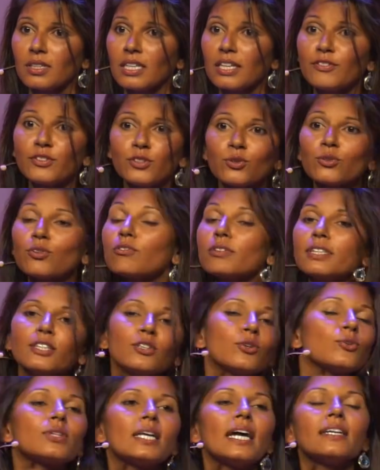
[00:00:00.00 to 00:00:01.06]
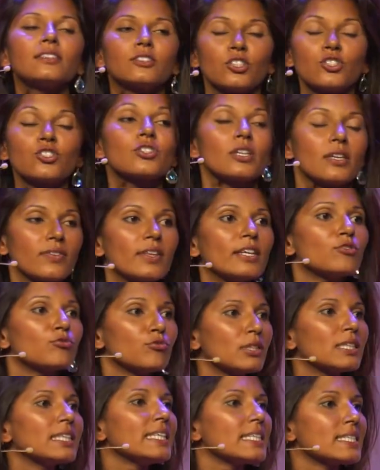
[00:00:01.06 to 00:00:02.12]
If you don't already know that, just, it
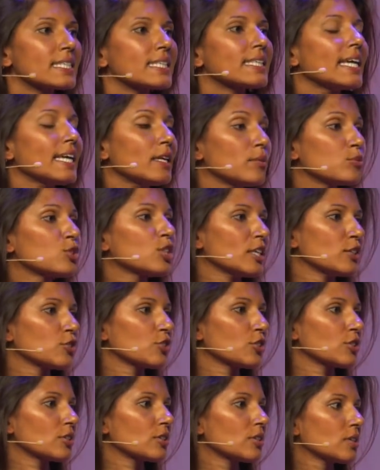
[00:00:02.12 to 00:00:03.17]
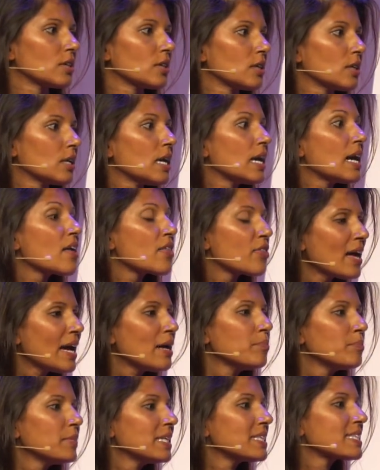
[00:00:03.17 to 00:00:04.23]
really is a game changer.
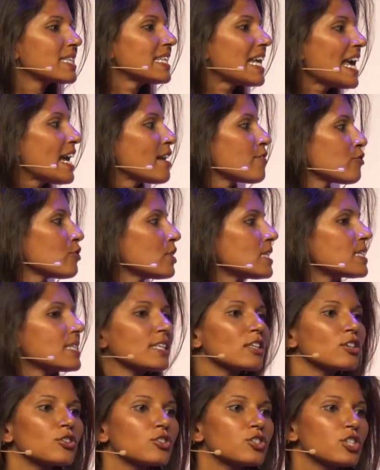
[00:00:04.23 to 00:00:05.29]
That means that every single